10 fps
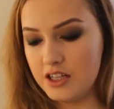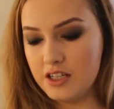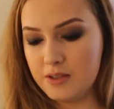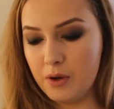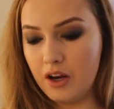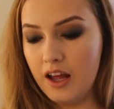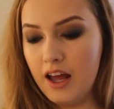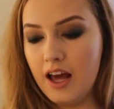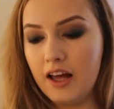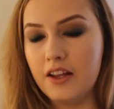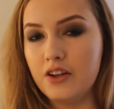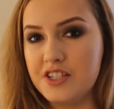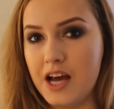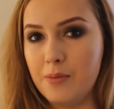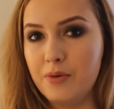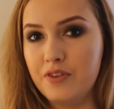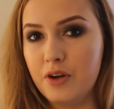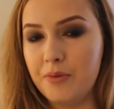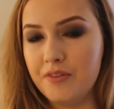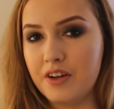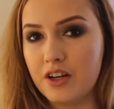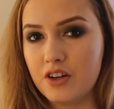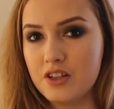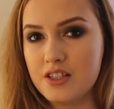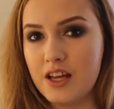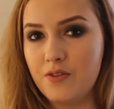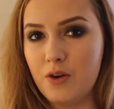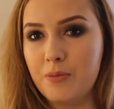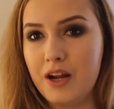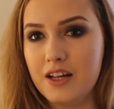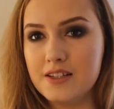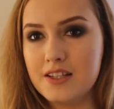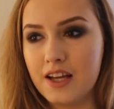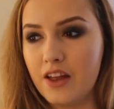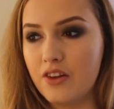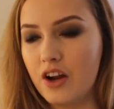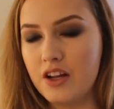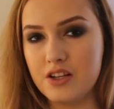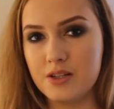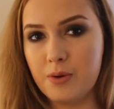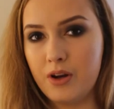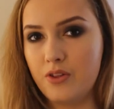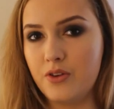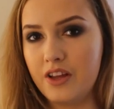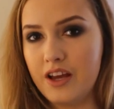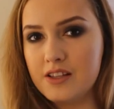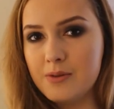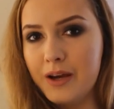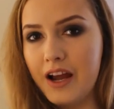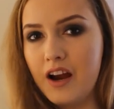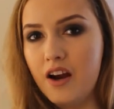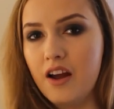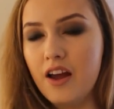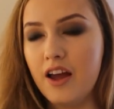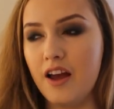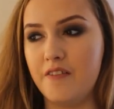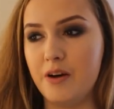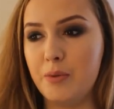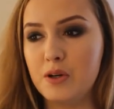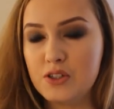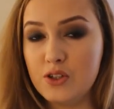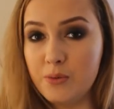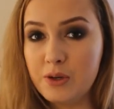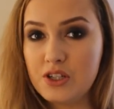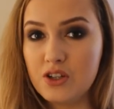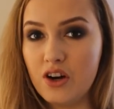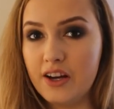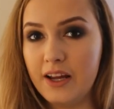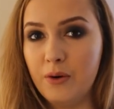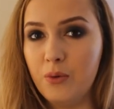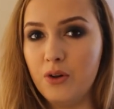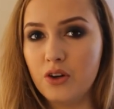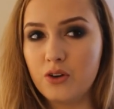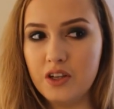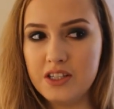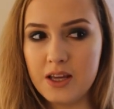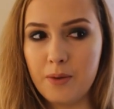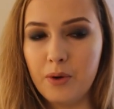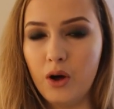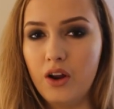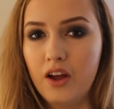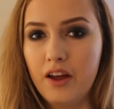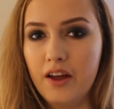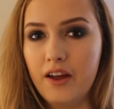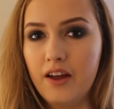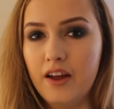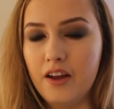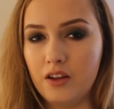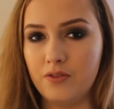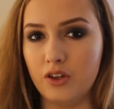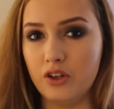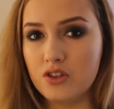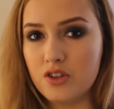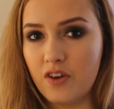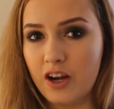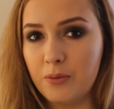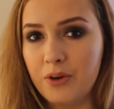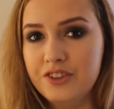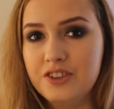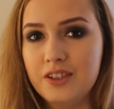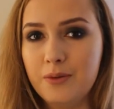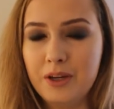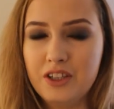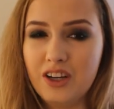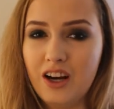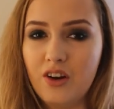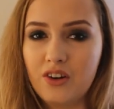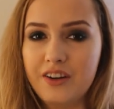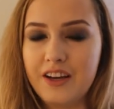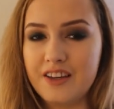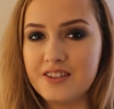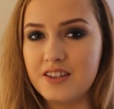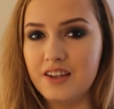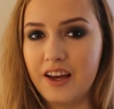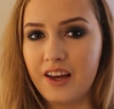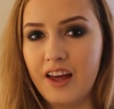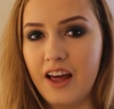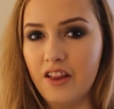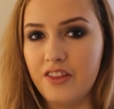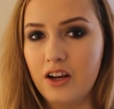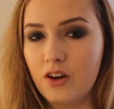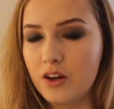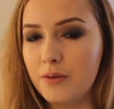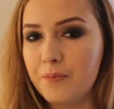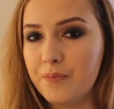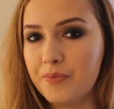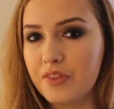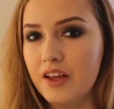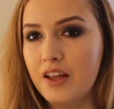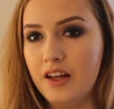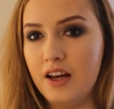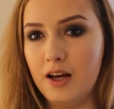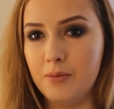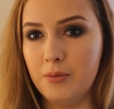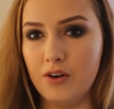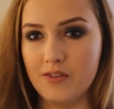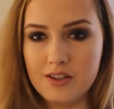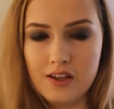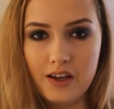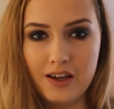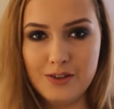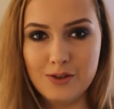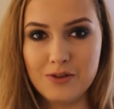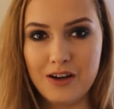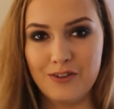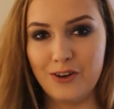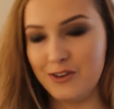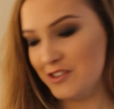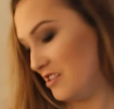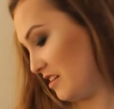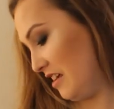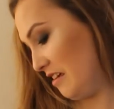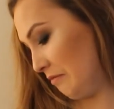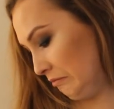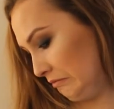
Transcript: usually just put a little dab of it on my fingers, then rub my hands together and just put it through the ends of my hair. If I put too much on, it will look greasy, but if you use the right amount, it makes your hair look nice and healthy looking. Obviously I don't have it on today.